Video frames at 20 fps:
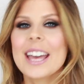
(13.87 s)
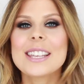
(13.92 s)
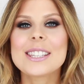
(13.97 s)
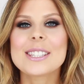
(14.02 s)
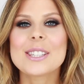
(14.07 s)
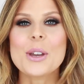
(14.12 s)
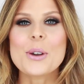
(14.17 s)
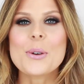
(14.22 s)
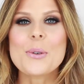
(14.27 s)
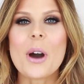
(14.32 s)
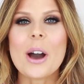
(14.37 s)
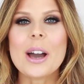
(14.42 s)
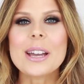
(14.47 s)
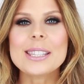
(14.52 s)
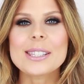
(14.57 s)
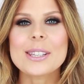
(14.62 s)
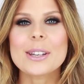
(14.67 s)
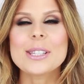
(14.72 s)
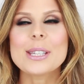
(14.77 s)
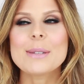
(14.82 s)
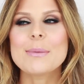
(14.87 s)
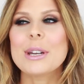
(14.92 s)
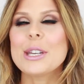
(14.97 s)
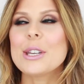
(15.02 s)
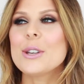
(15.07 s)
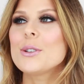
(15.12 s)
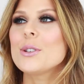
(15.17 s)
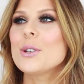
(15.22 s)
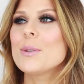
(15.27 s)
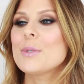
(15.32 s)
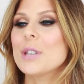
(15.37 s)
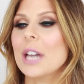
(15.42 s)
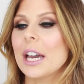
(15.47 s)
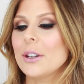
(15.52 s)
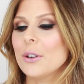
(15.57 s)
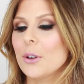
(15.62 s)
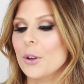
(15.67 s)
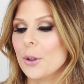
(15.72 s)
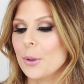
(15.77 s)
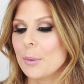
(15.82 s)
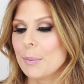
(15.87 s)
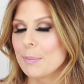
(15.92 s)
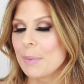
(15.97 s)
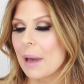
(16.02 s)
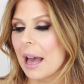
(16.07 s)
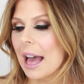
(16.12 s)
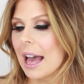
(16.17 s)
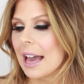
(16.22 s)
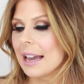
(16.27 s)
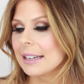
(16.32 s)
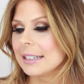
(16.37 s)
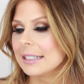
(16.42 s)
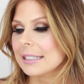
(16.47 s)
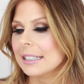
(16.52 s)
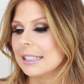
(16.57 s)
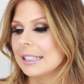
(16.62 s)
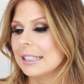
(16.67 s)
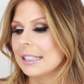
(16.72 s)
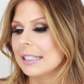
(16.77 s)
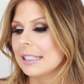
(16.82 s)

So I started my YouTube channel back